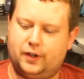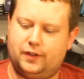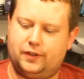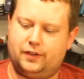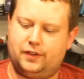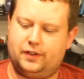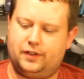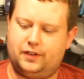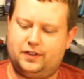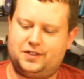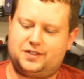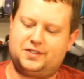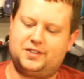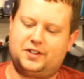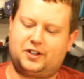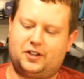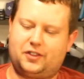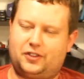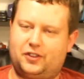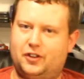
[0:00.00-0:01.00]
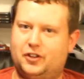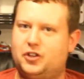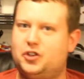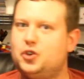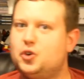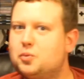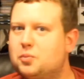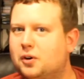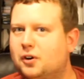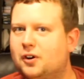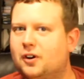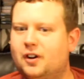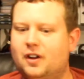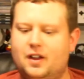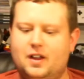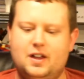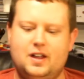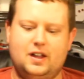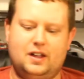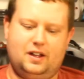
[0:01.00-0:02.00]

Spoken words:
and it's the humor.